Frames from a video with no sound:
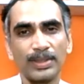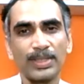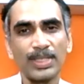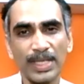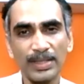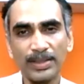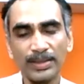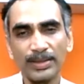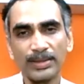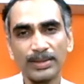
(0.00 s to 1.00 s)
The
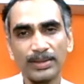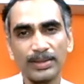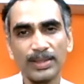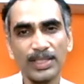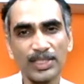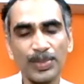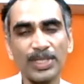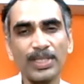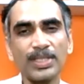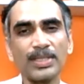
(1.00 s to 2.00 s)
center, the
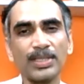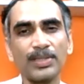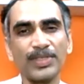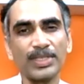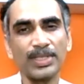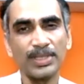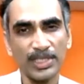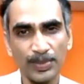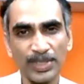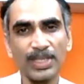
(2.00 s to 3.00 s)
experiencer, which is
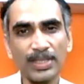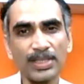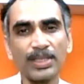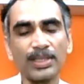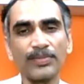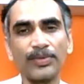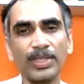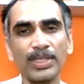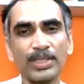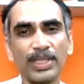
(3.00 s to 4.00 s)
experiencing the
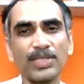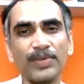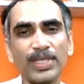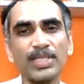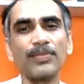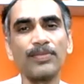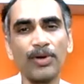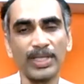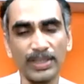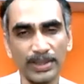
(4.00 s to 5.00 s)
void, as well as the
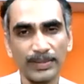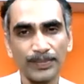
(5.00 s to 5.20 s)
void.